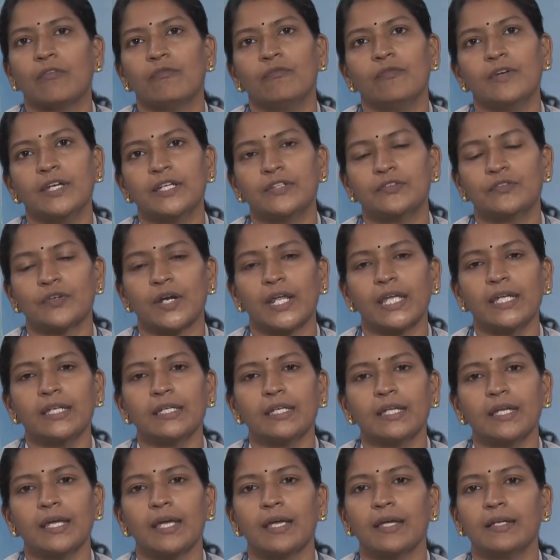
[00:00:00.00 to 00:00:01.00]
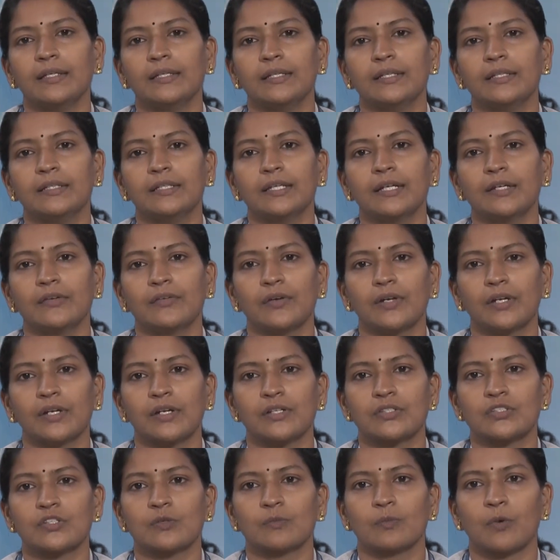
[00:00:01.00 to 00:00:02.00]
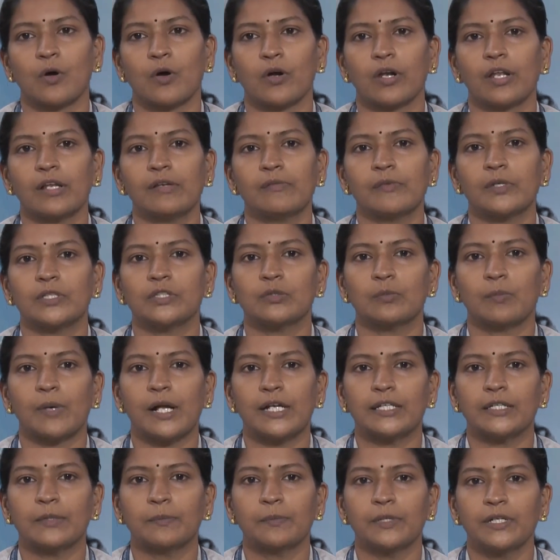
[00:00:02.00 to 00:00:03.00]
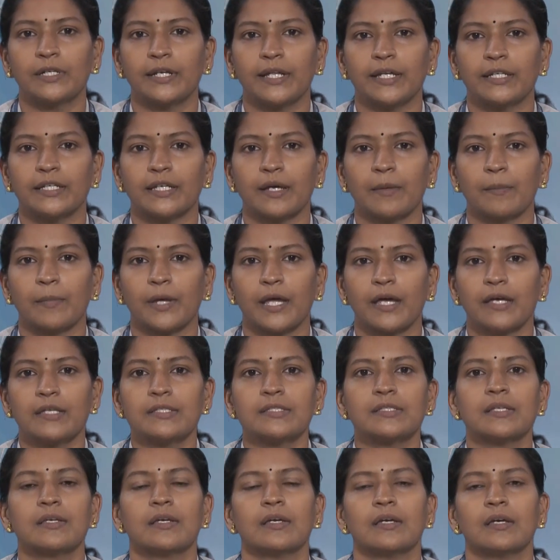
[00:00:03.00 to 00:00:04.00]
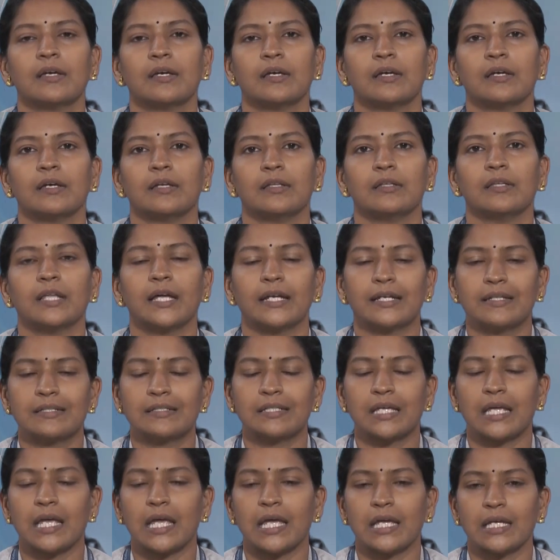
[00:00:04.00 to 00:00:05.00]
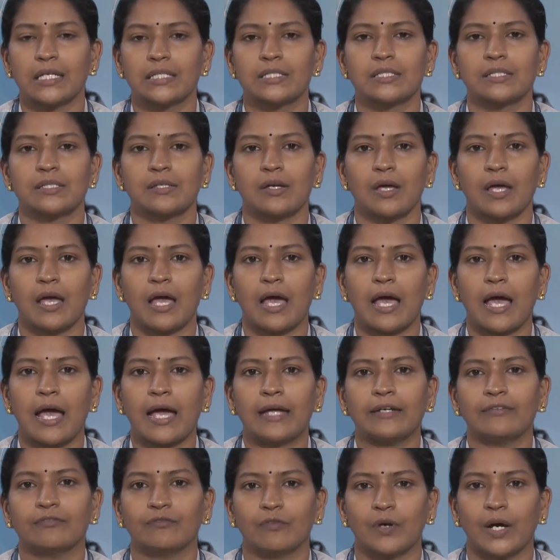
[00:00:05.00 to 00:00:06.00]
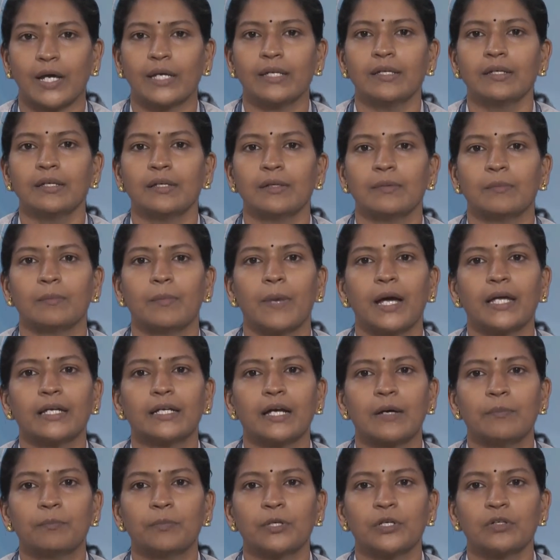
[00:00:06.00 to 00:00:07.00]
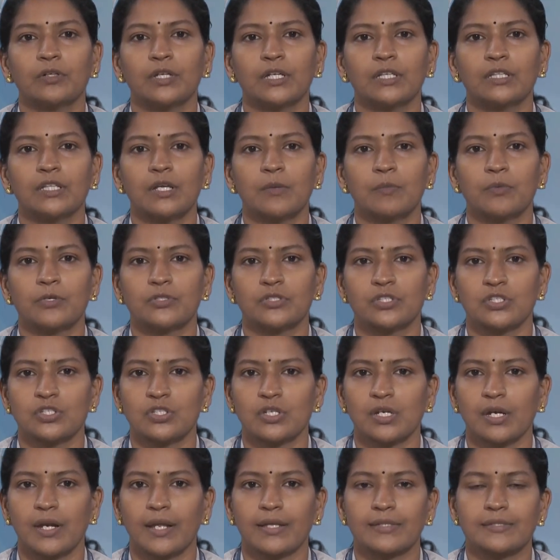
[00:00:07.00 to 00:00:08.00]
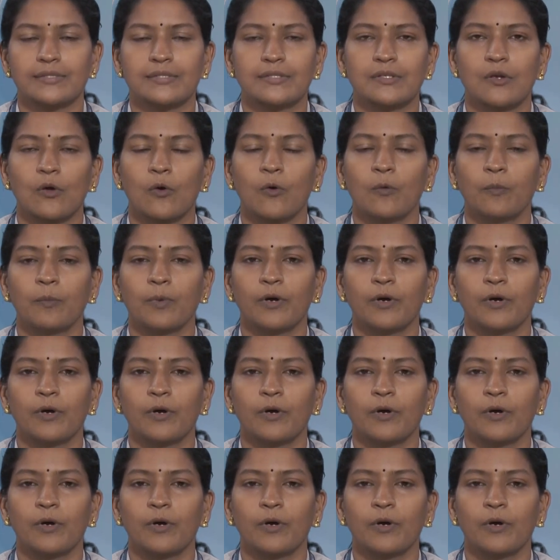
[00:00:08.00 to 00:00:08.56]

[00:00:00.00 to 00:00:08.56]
We train a linear regression model with multiple data pairs, that is x and y, by computing the position and slope